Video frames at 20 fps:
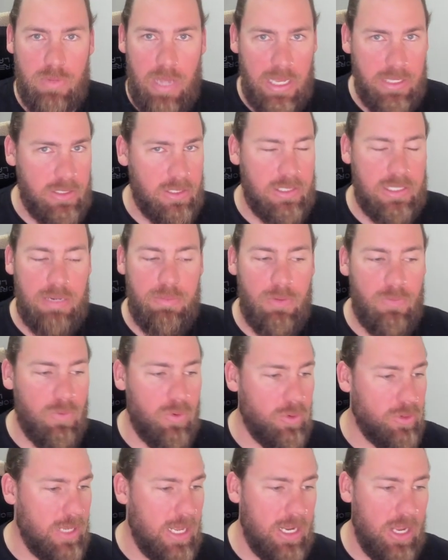as I said
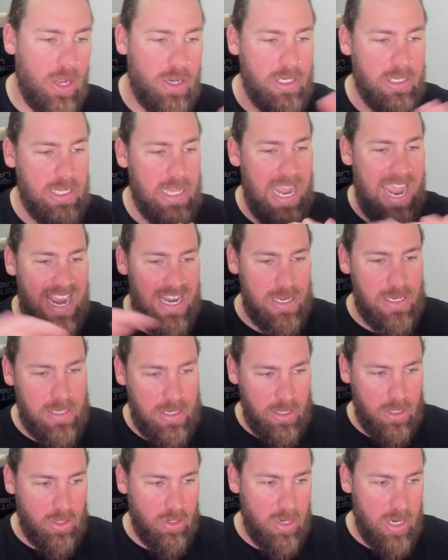before, they go to the nth
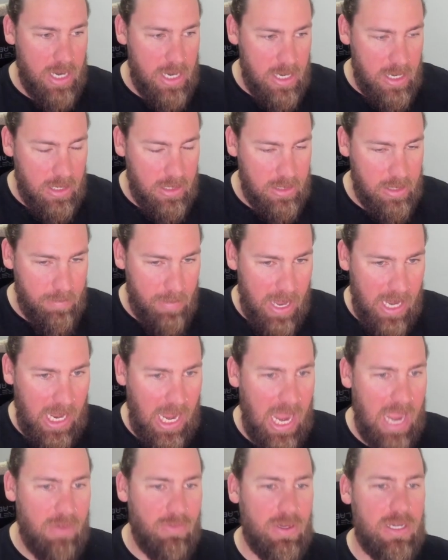degree to make
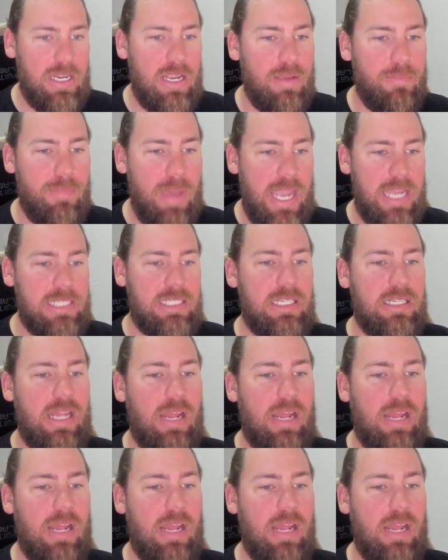everything amazing.